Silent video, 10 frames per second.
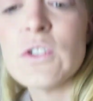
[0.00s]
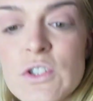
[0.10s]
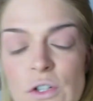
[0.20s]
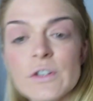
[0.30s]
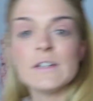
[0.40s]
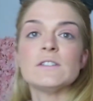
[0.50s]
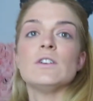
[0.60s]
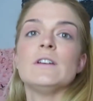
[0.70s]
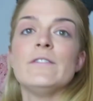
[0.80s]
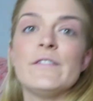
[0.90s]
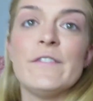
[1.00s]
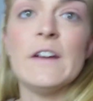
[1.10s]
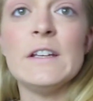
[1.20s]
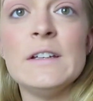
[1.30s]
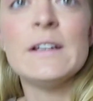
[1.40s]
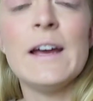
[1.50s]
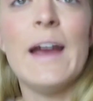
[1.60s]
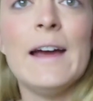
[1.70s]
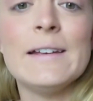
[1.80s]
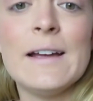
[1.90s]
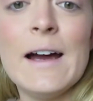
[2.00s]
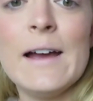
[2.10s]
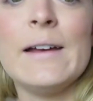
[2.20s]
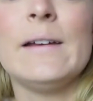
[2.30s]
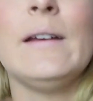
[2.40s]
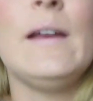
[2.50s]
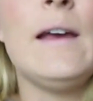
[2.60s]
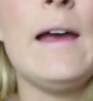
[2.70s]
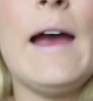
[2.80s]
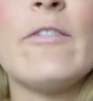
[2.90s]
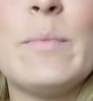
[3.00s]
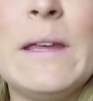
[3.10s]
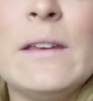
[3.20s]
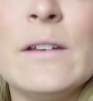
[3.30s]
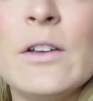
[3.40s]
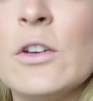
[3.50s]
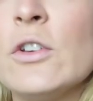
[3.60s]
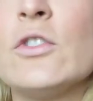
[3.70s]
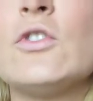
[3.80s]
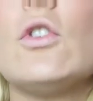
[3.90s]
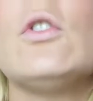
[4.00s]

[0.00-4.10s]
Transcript: show, it's not even funny, and I have been so,